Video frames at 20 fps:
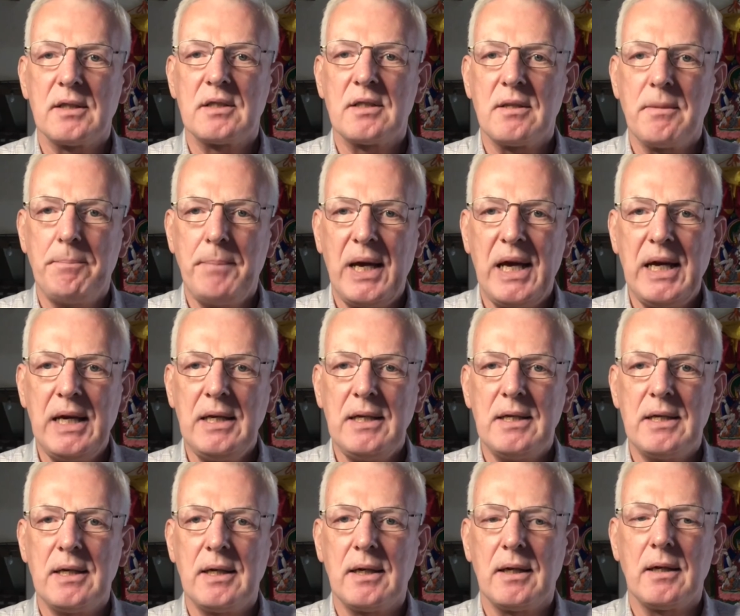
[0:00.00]
the
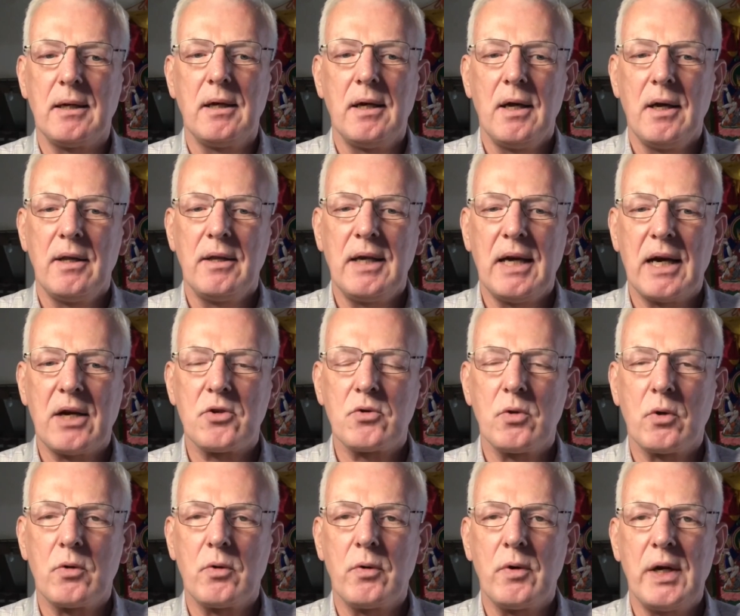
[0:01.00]
painting, the actual
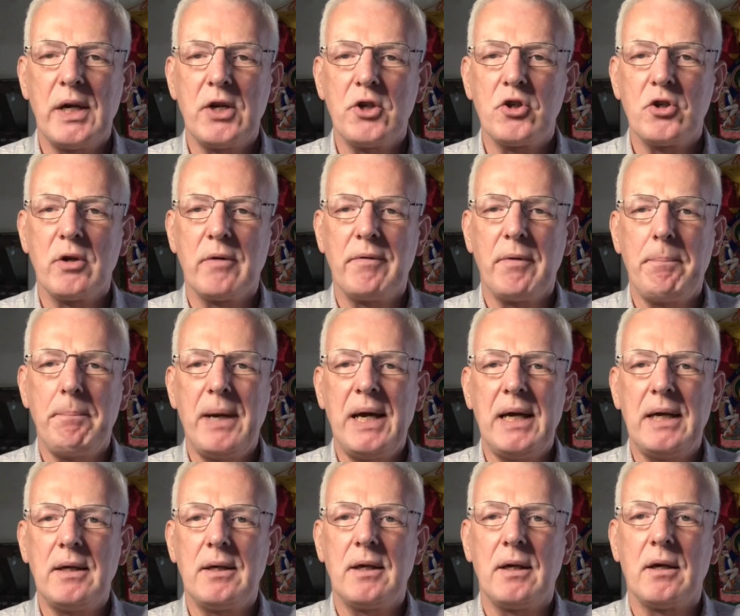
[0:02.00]
creation of a
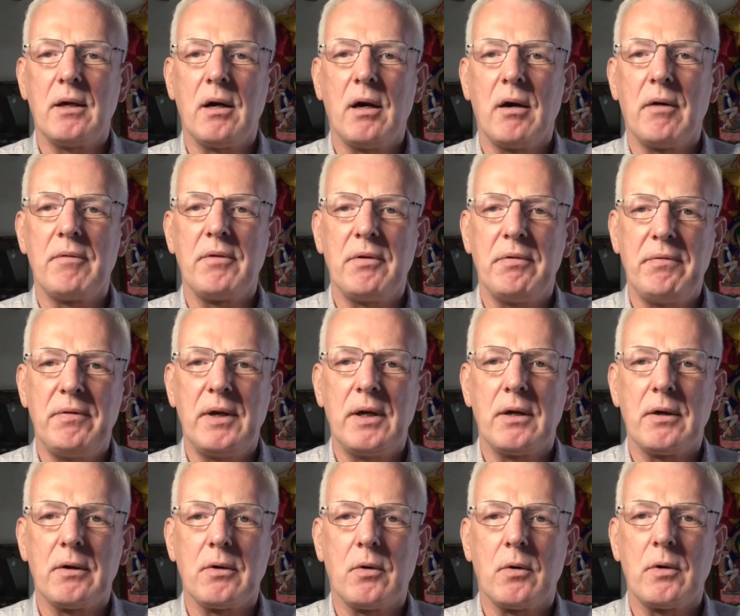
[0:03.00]
painting of the
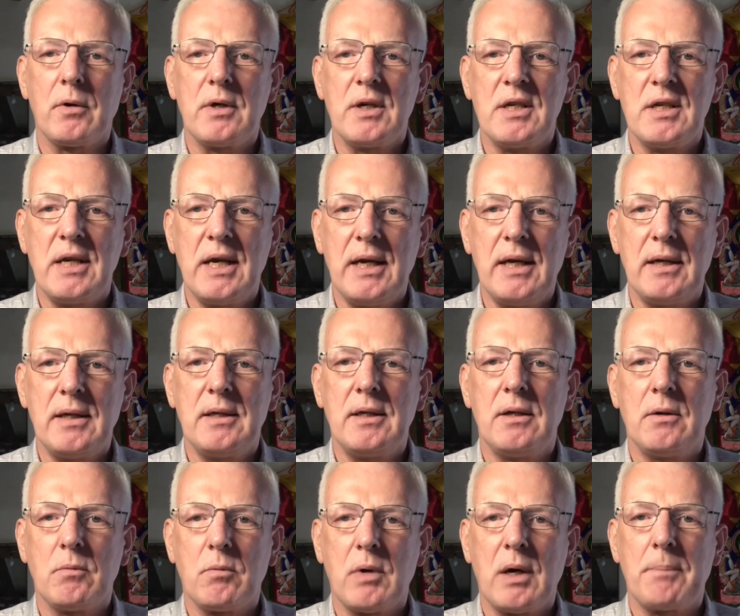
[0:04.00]
figure or
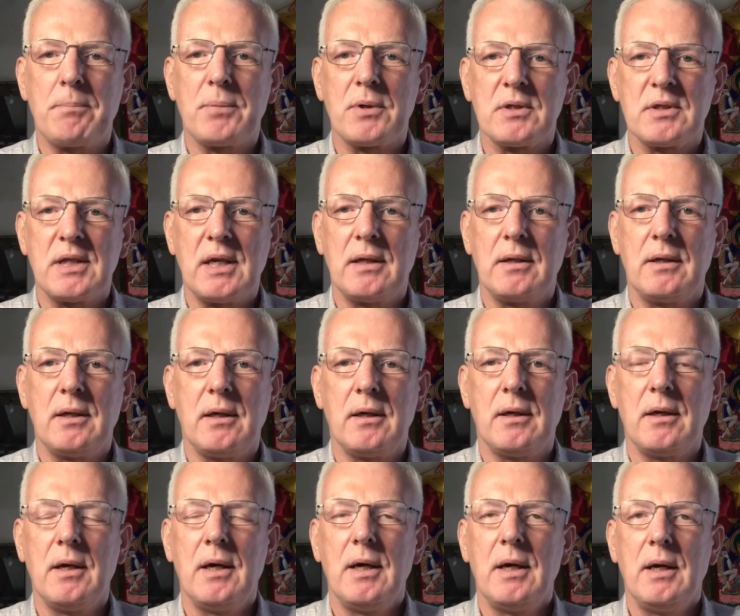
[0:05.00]
deity represented
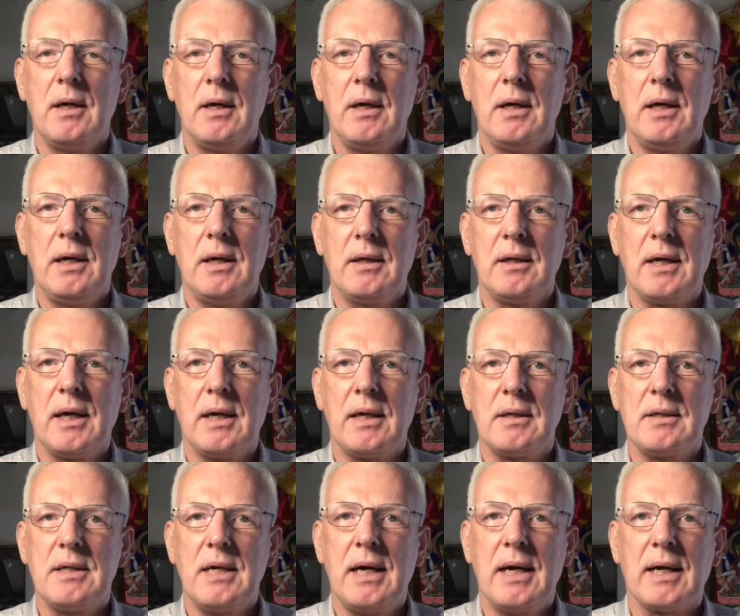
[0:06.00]
in that
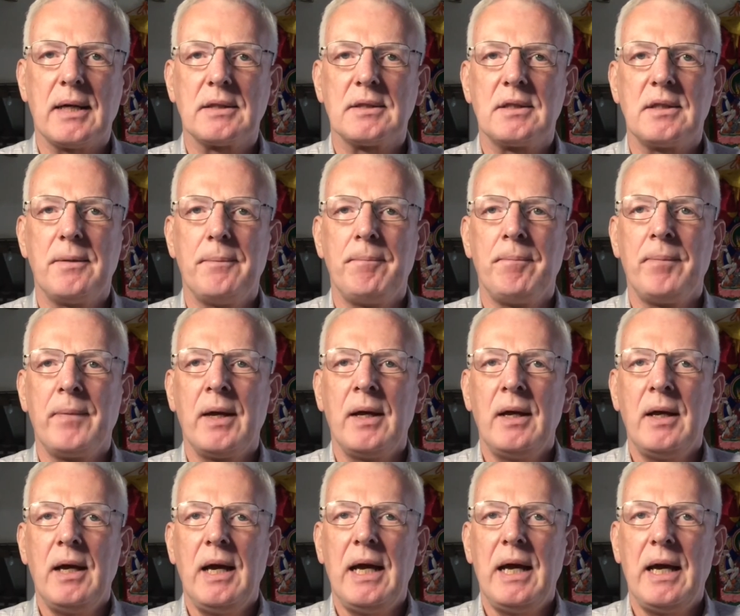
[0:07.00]
text.
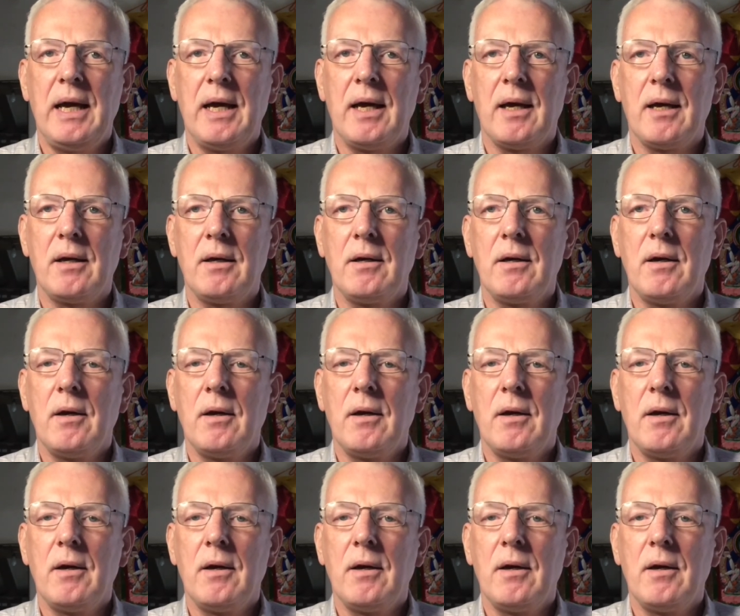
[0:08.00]
And